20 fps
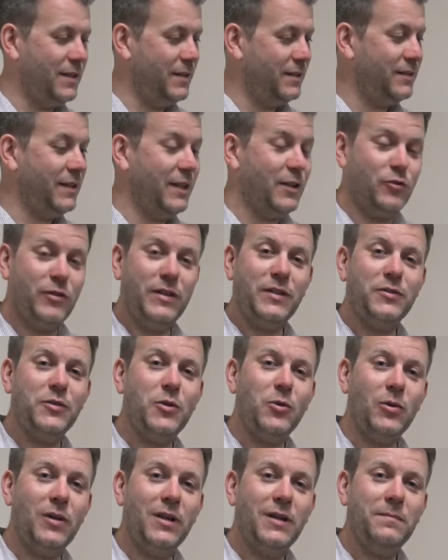say, a drinks
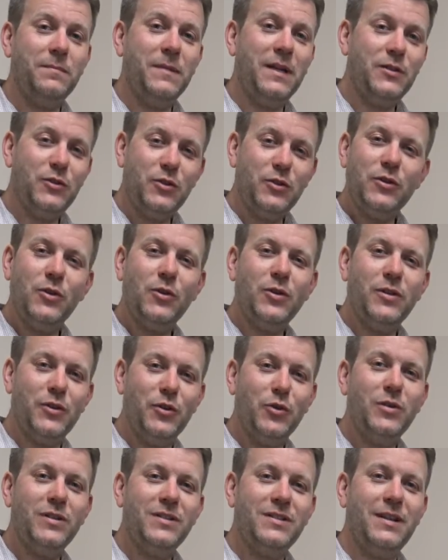cooler, is just look at the
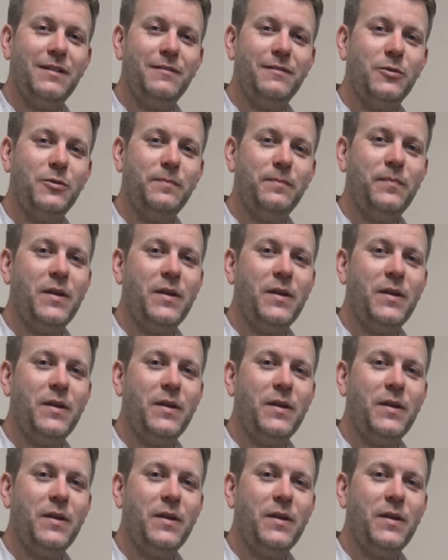noise level,